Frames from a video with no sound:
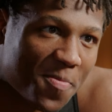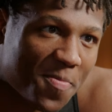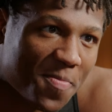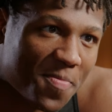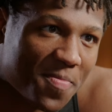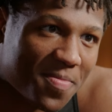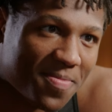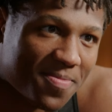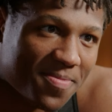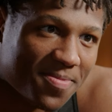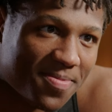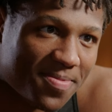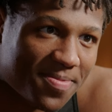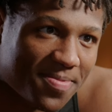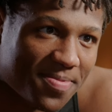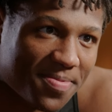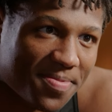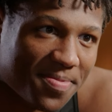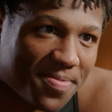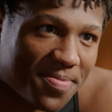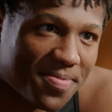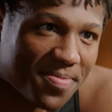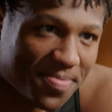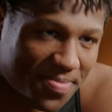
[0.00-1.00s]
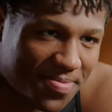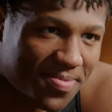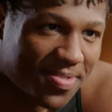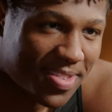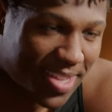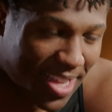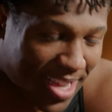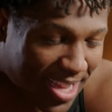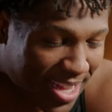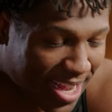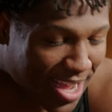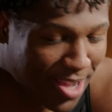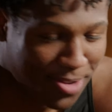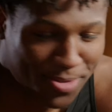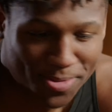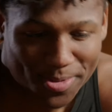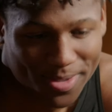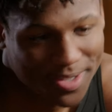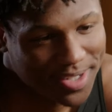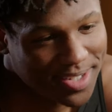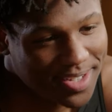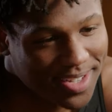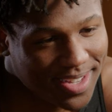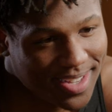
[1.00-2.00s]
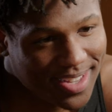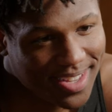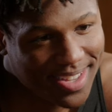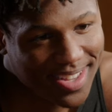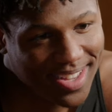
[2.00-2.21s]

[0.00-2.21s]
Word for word: then Shaq comes on. Yeah, and he was... says,